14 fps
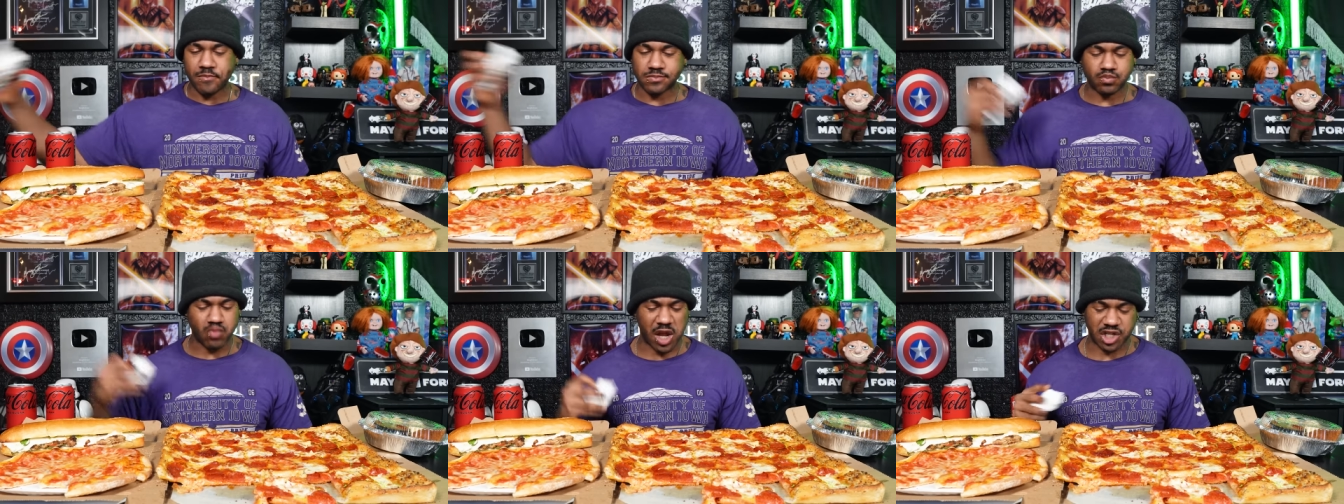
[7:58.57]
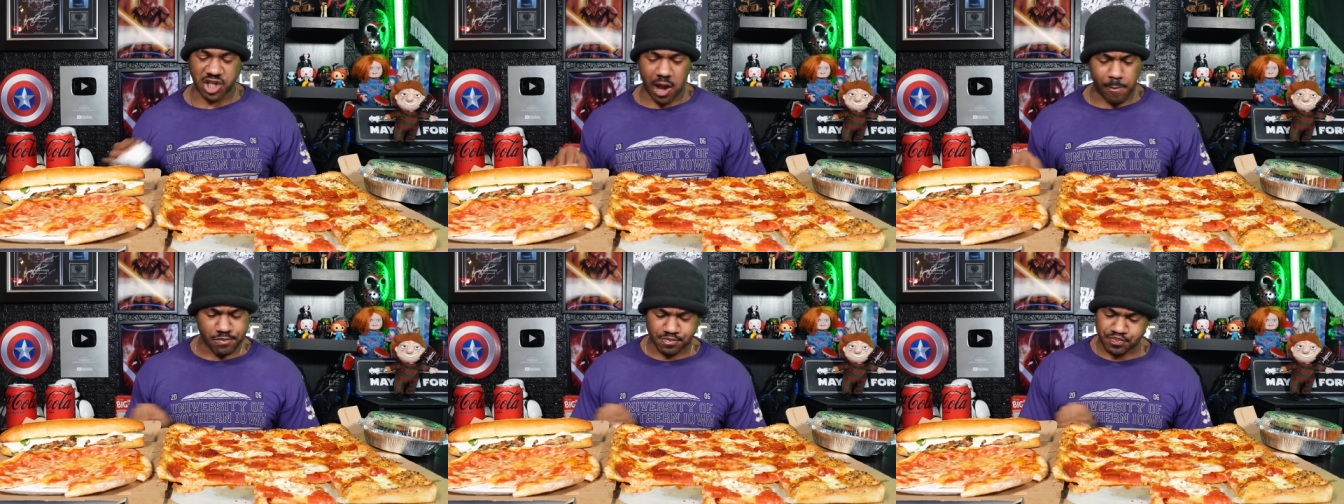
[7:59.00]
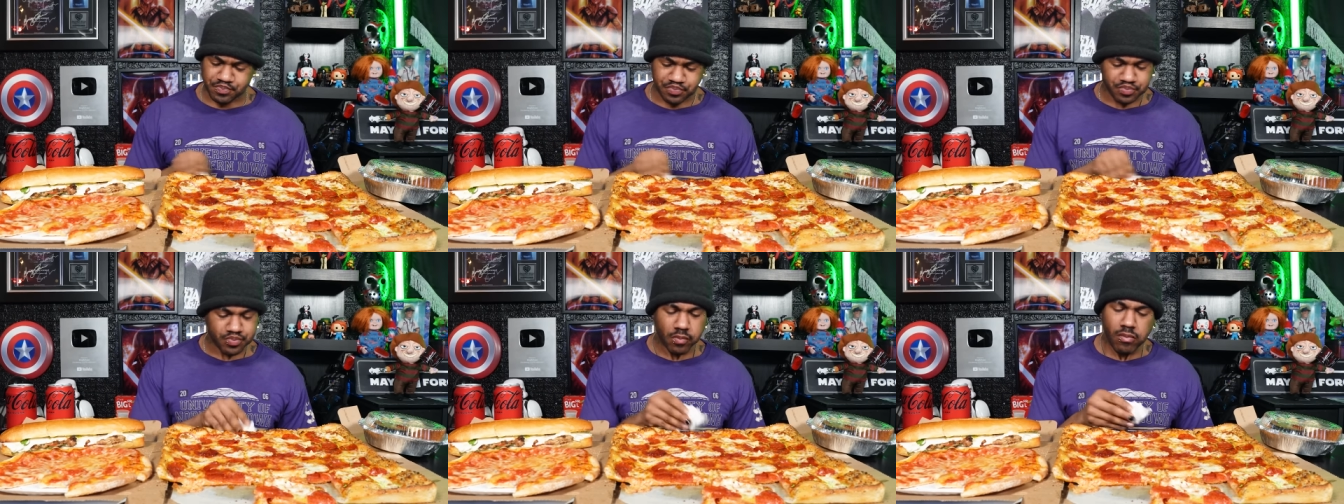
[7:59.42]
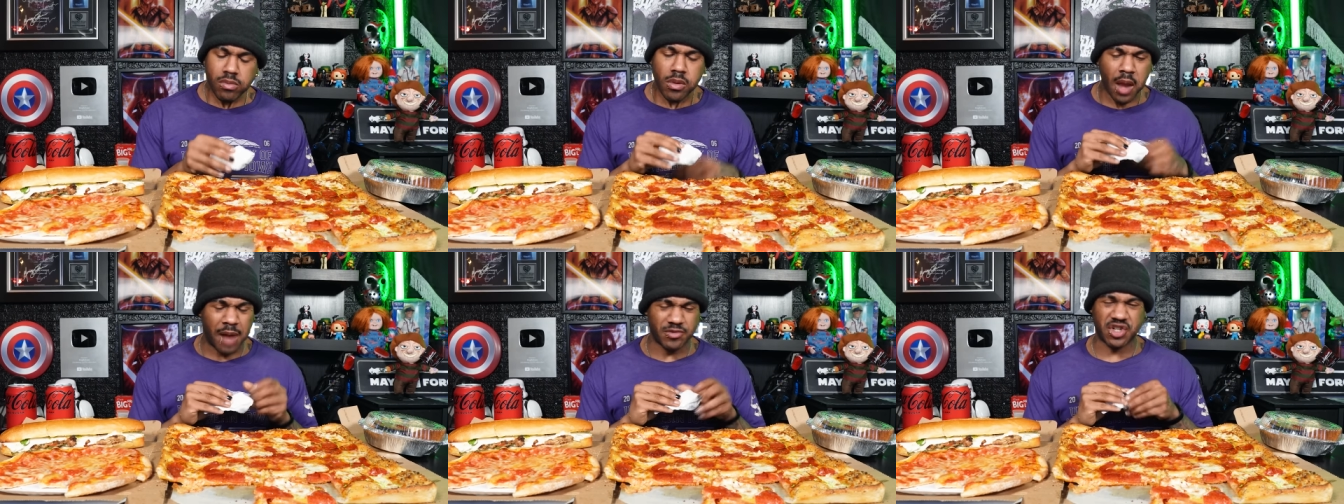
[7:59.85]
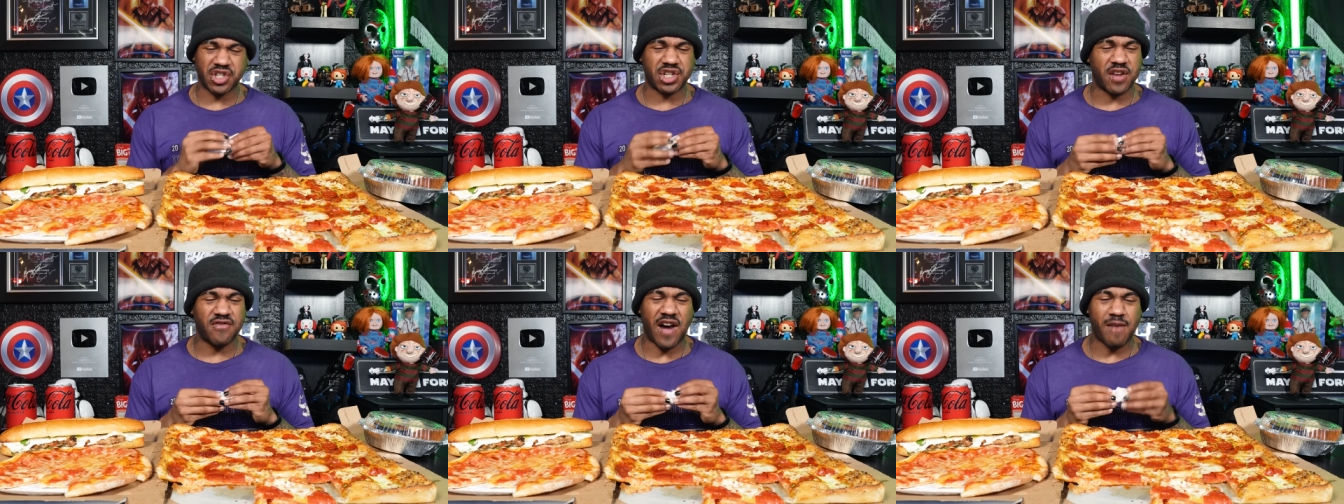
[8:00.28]
Next time, I'm just going to
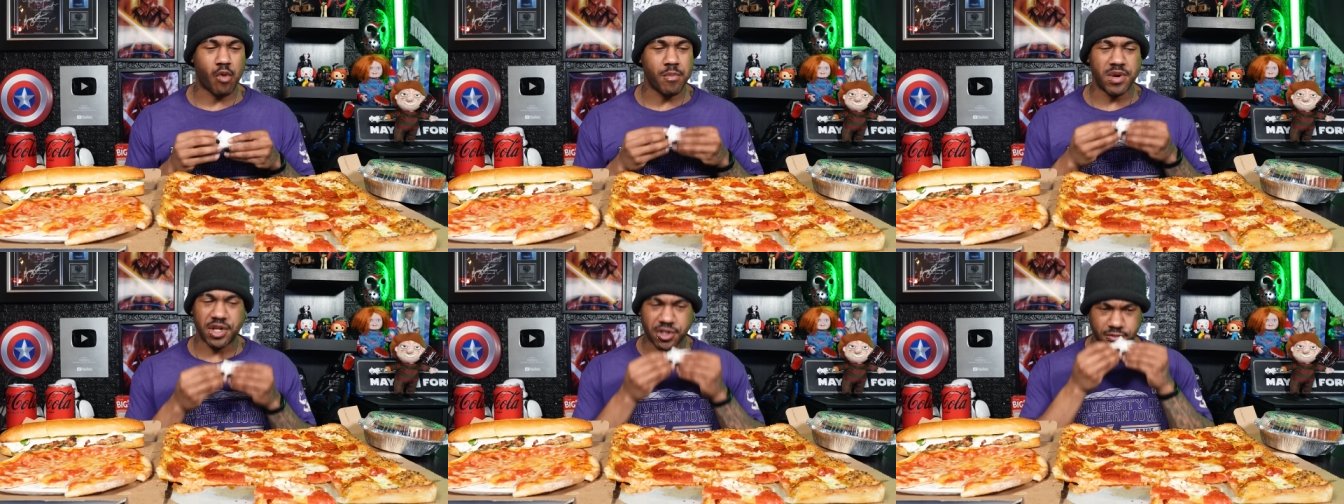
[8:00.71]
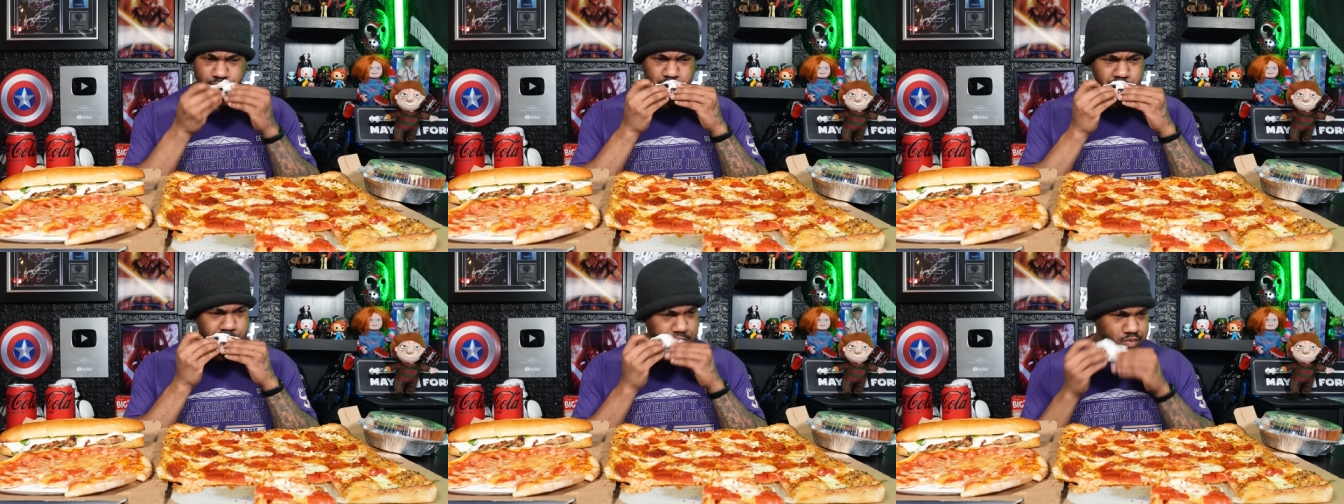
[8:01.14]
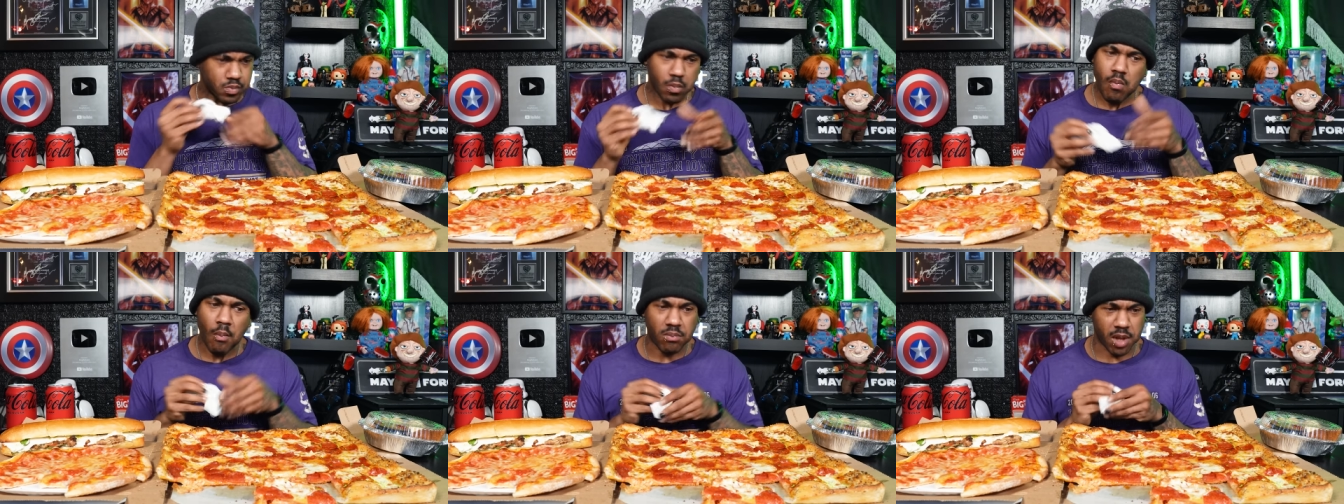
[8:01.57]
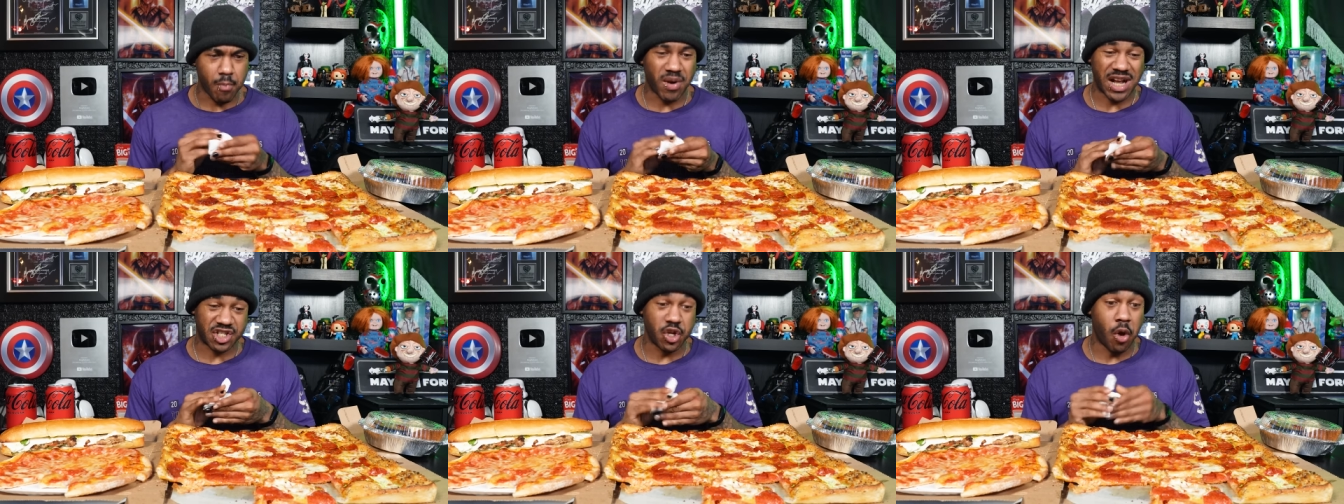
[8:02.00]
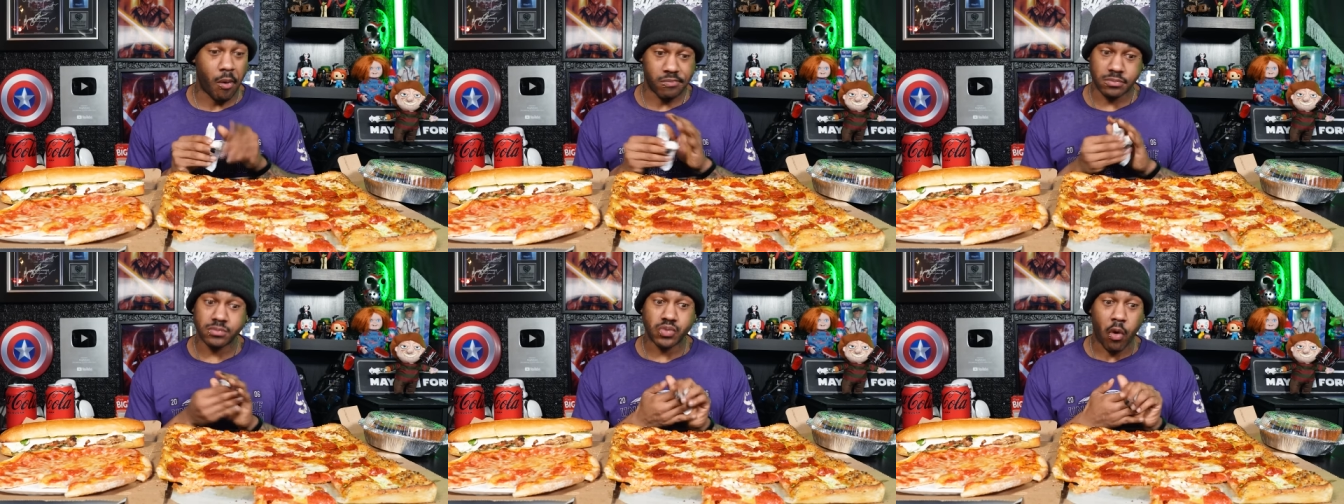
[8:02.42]
say five more minutes. But I still
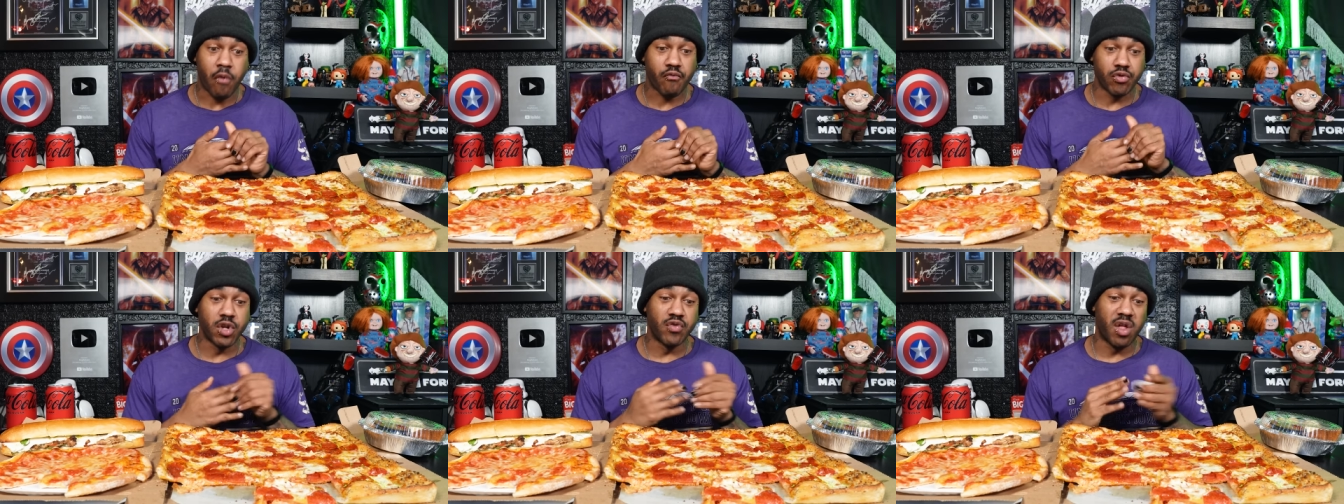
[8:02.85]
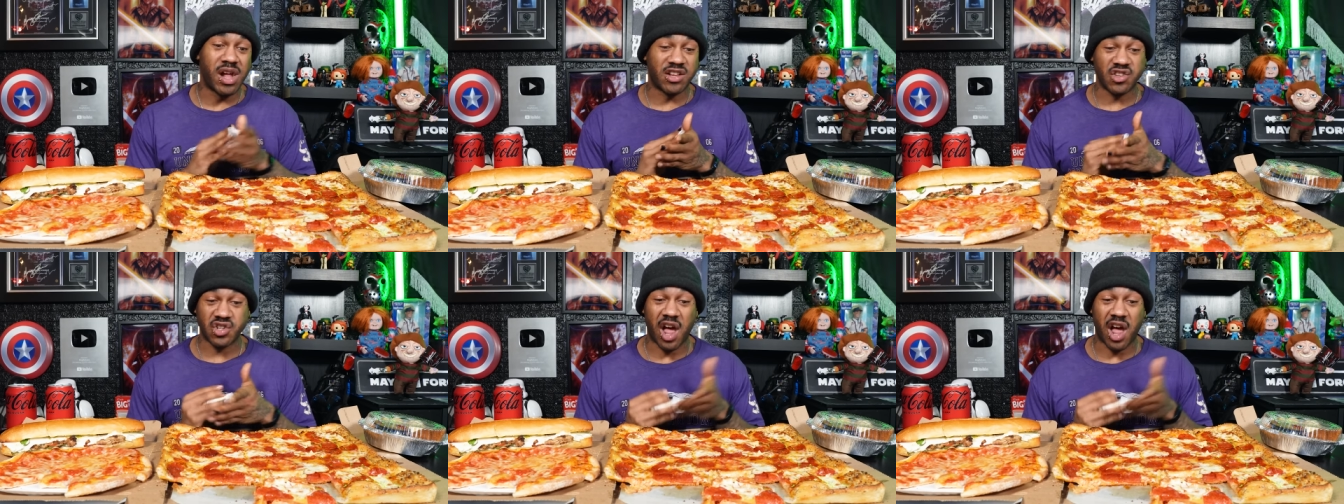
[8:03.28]
really, really like this.